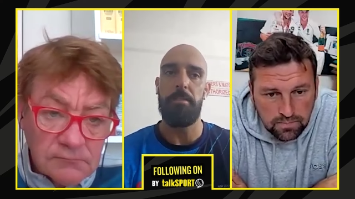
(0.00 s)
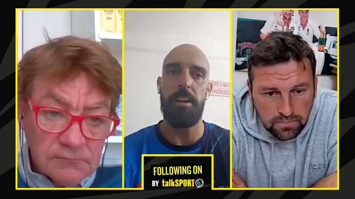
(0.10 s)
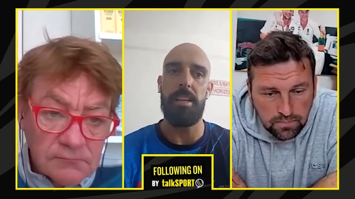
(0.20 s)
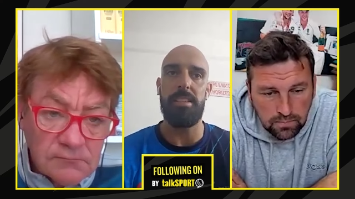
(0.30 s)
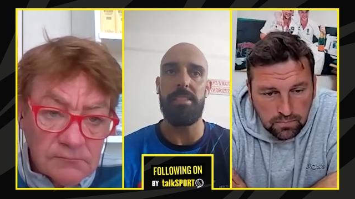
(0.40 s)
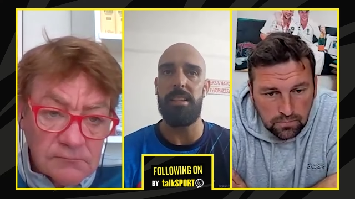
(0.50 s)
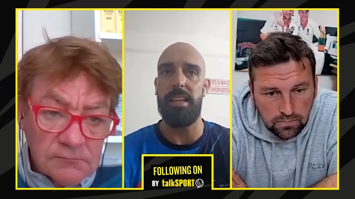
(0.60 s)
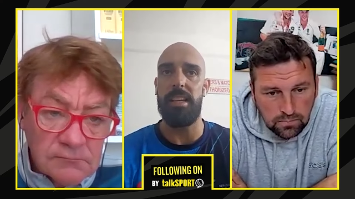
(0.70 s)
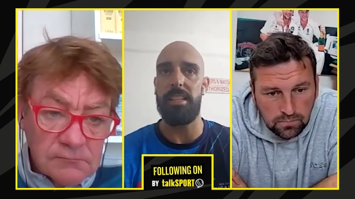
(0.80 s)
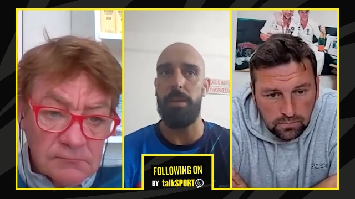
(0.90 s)
Speaker 1: for us, it's
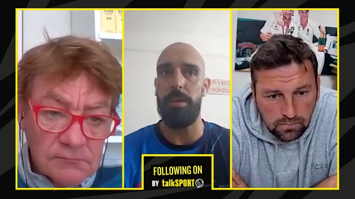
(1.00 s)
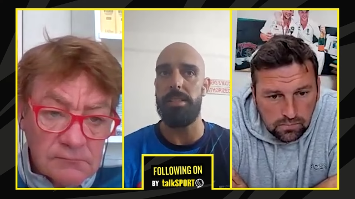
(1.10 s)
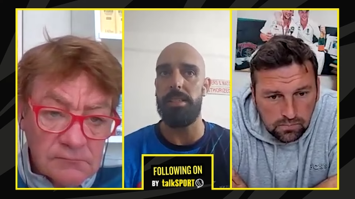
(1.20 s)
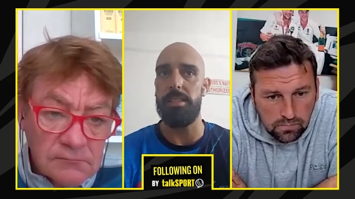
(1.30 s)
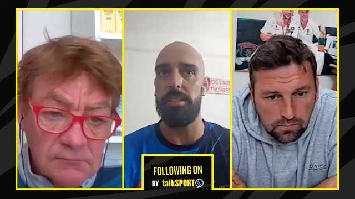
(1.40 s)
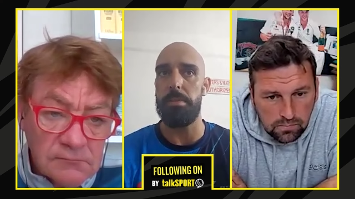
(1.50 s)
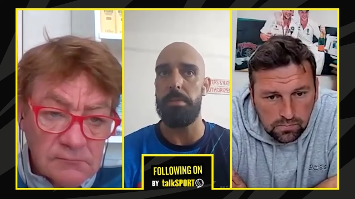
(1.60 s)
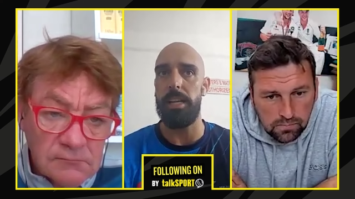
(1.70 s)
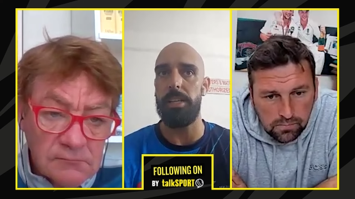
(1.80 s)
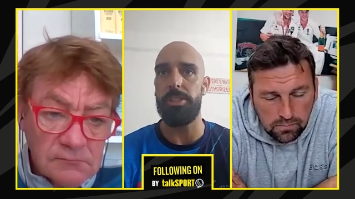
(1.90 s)
as Kiwis, it's just
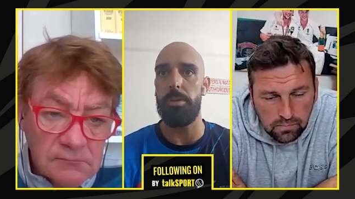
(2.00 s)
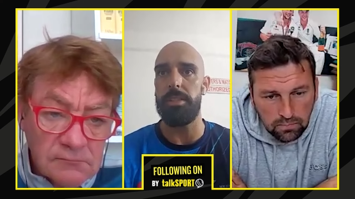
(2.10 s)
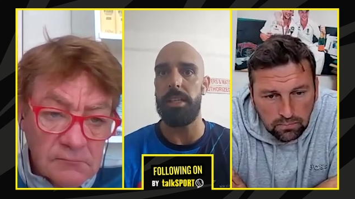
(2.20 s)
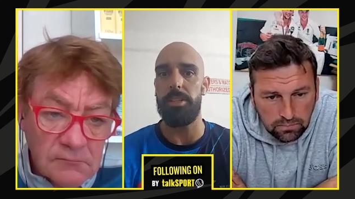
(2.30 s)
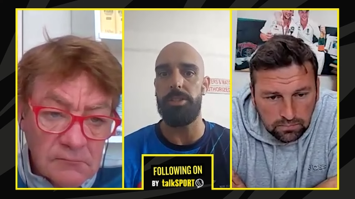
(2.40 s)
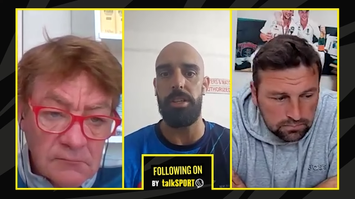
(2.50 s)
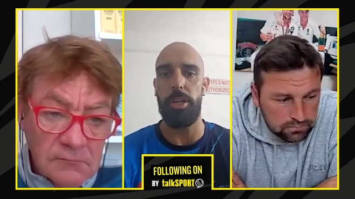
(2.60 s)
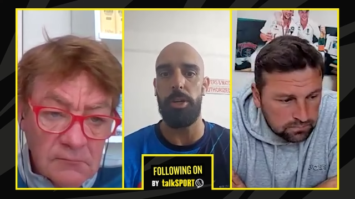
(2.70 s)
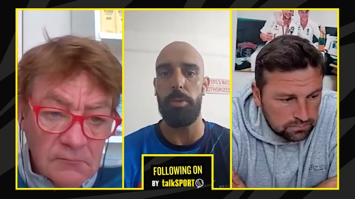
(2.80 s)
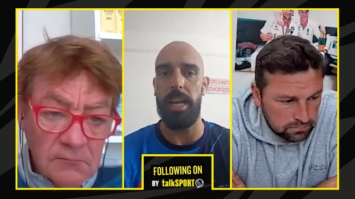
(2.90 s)
making sure we stick true to
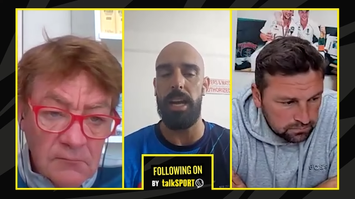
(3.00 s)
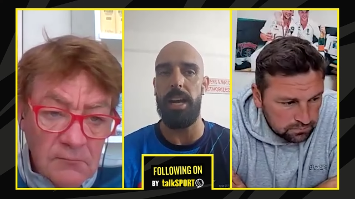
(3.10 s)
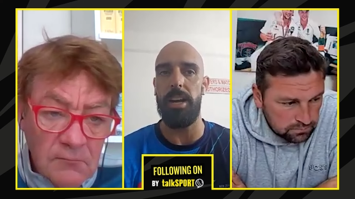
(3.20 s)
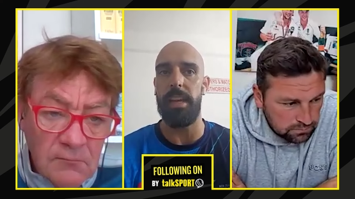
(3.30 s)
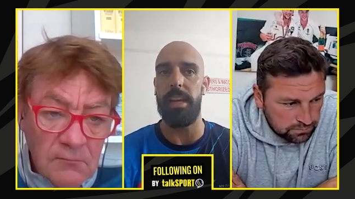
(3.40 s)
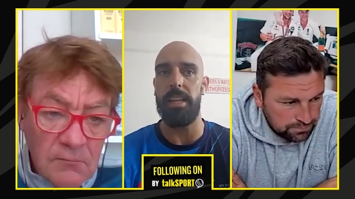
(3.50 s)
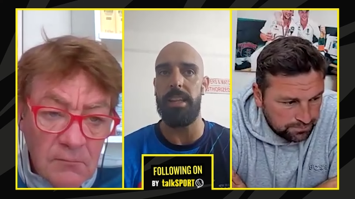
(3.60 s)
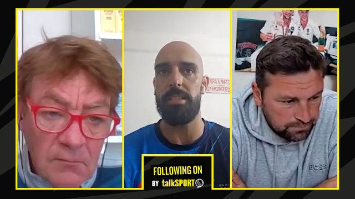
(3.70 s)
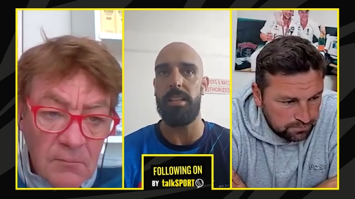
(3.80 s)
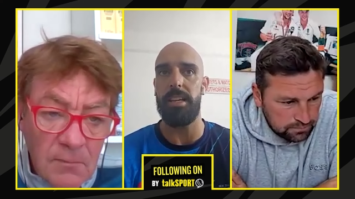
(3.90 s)
who we are. And, and
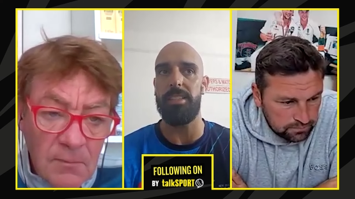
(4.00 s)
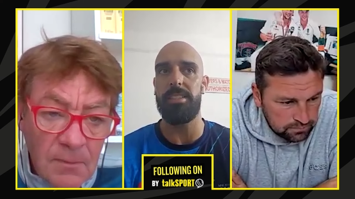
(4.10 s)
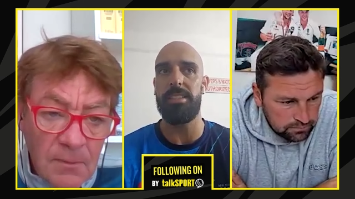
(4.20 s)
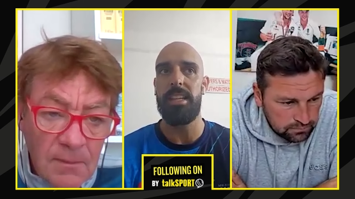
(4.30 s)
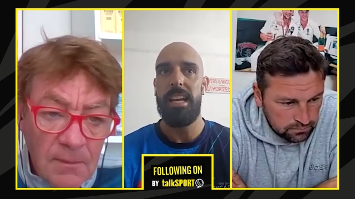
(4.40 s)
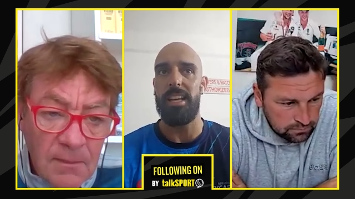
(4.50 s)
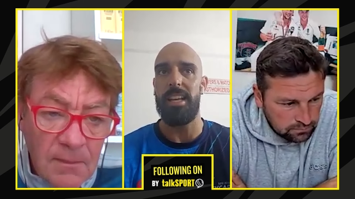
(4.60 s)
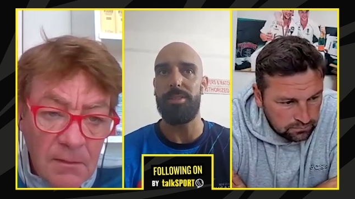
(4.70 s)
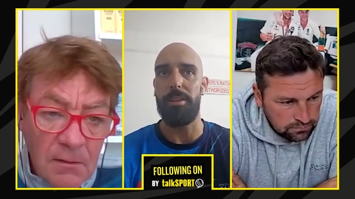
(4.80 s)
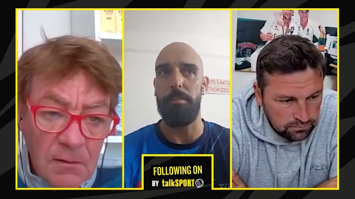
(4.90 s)
that's, I guess, that
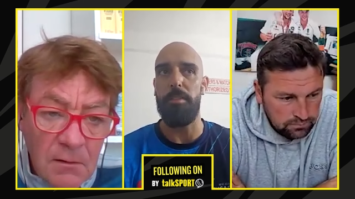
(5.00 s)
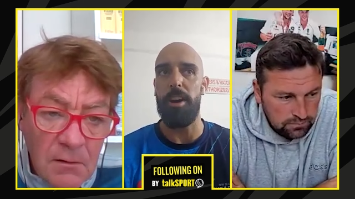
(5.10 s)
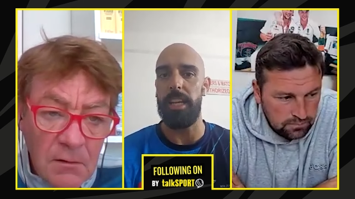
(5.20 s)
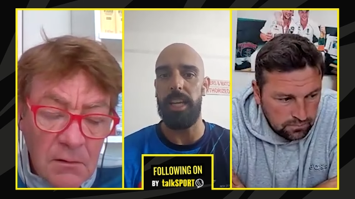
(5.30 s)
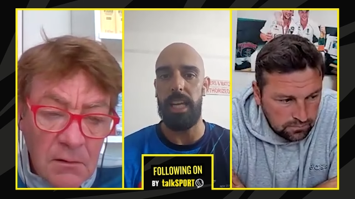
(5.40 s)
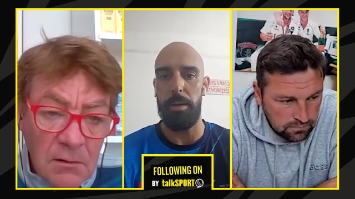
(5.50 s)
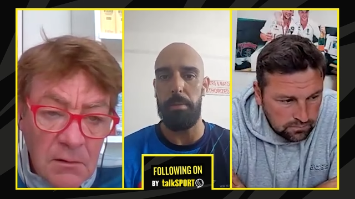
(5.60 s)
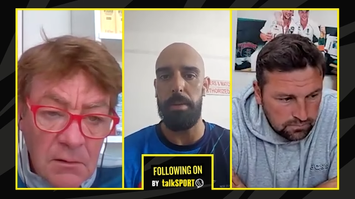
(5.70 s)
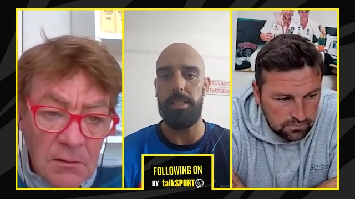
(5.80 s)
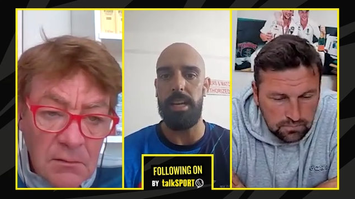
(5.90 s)
sort of fighting Kiwi
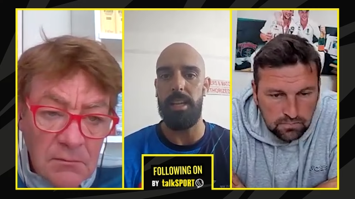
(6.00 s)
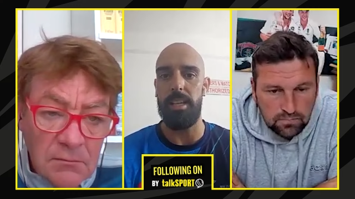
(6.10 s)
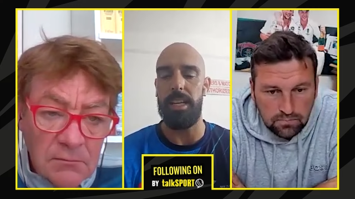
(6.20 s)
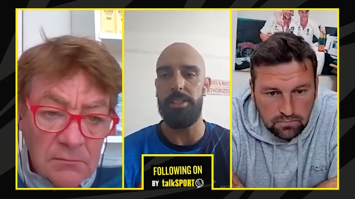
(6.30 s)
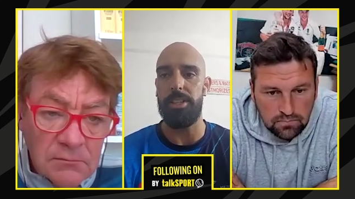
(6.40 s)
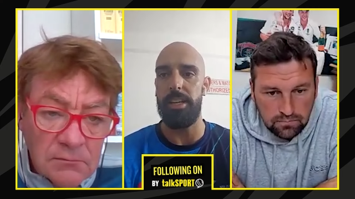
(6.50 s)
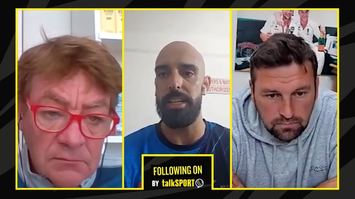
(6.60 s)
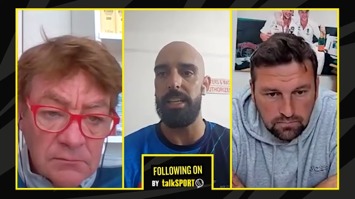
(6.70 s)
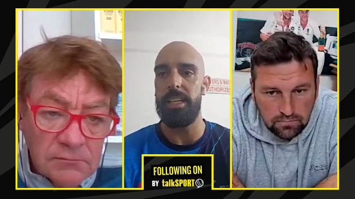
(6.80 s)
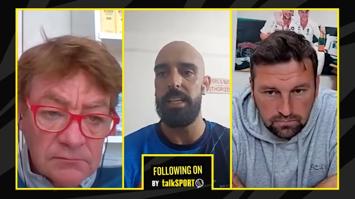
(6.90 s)
mentality, trying
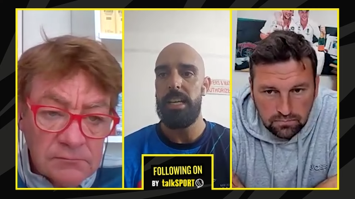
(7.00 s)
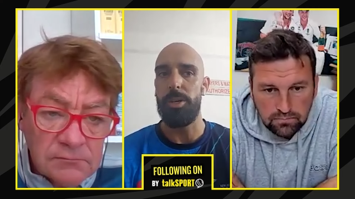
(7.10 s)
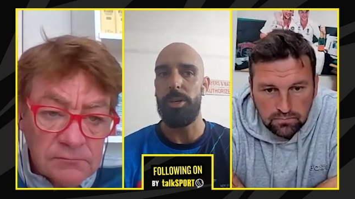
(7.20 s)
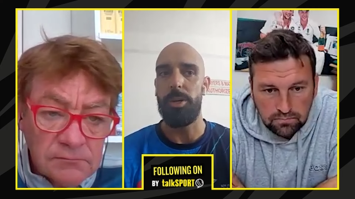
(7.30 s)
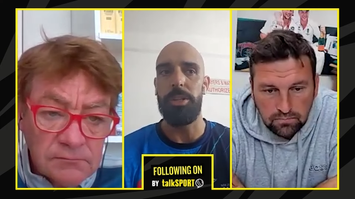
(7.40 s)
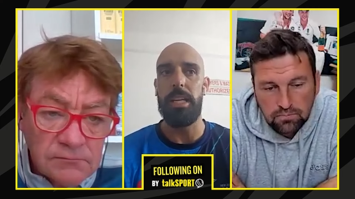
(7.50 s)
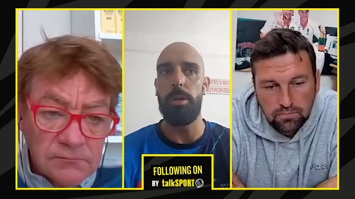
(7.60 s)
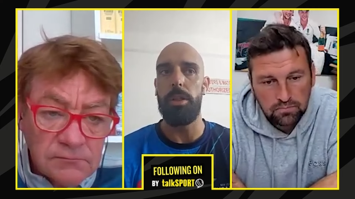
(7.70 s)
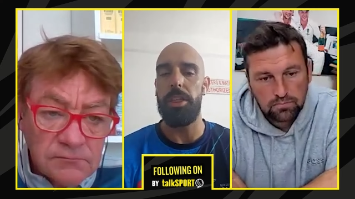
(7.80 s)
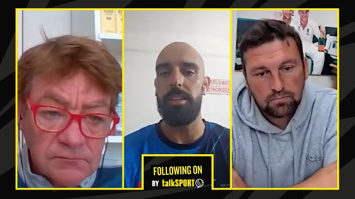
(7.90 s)
to do all the little
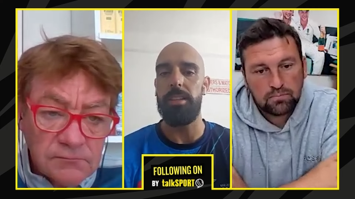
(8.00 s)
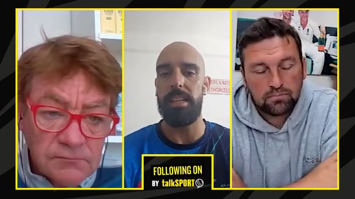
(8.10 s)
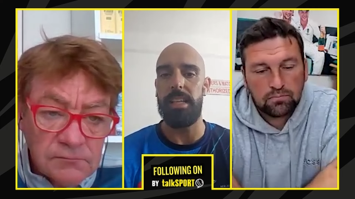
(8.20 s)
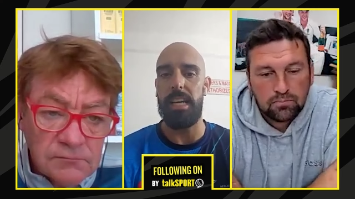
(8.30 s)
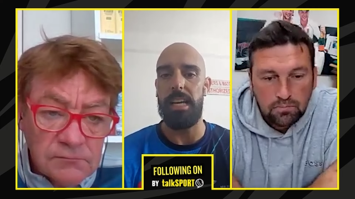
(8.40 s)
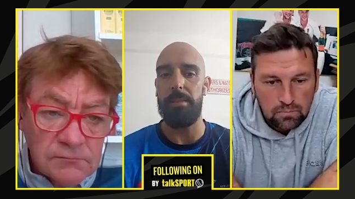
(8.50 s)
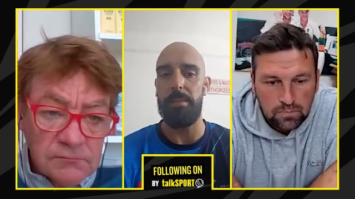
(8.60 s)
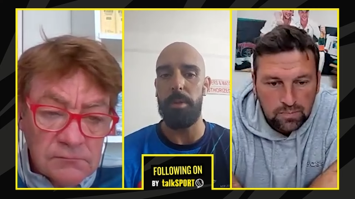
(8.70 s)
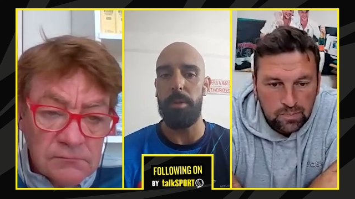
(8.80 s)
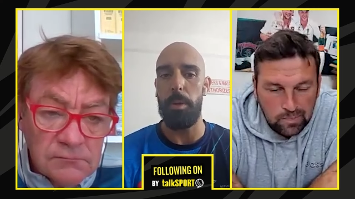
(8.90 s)
things that um, we
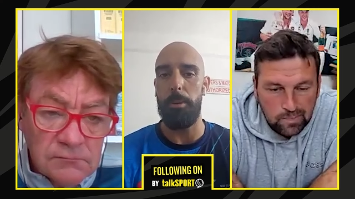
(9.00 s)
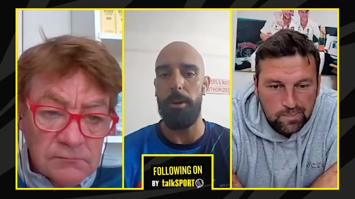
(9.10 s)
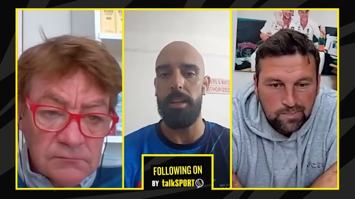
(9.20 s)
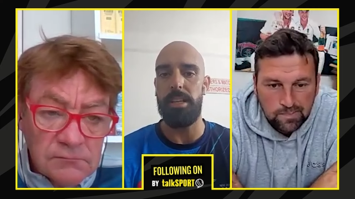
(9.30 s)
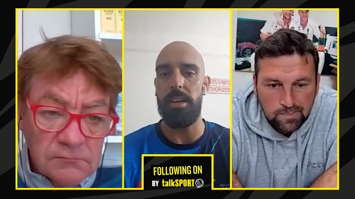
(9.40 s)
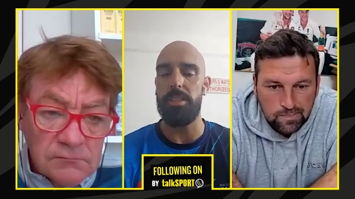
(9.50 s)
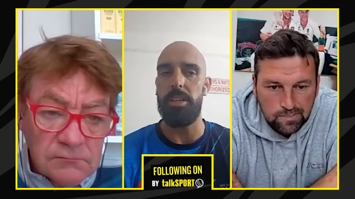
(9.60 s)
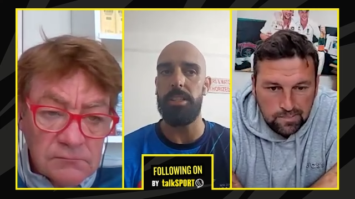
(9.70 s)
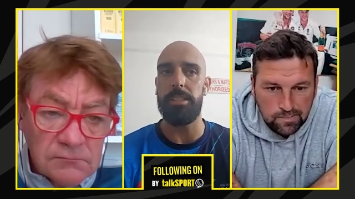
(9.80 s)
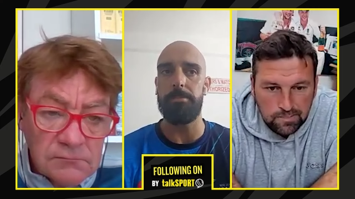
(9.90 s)
pride ourselves on,
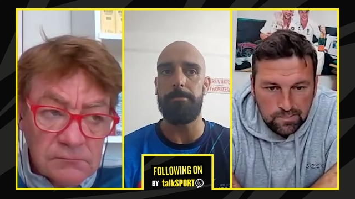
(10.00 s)
and